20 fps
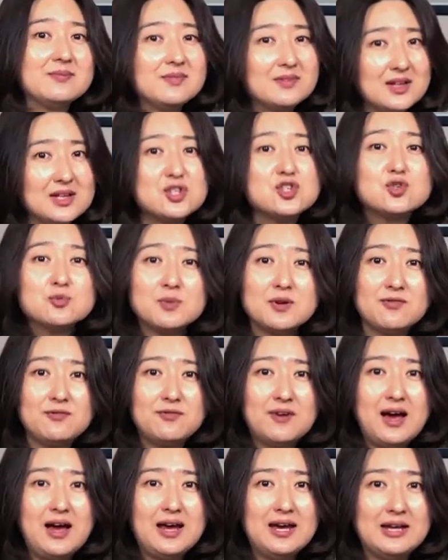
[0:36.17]
That should be
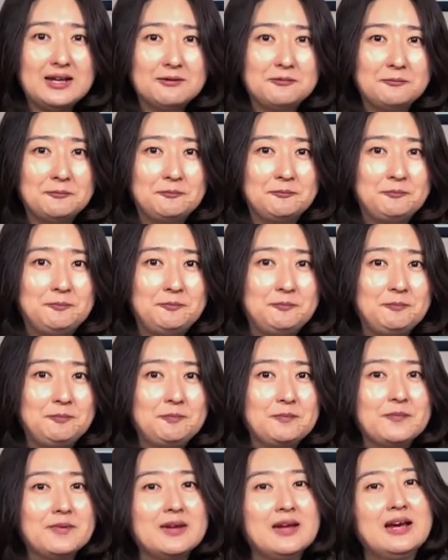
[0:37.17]
fine.
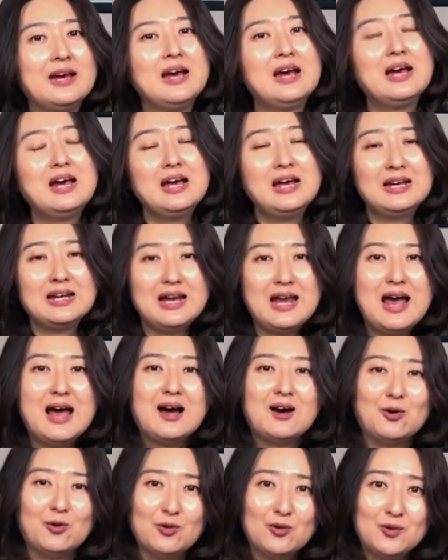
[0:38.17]

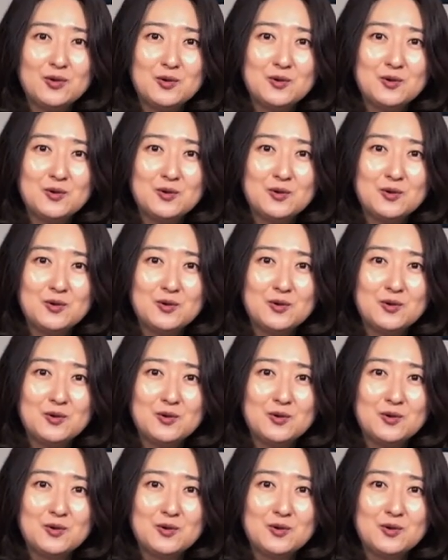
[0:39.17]
Now,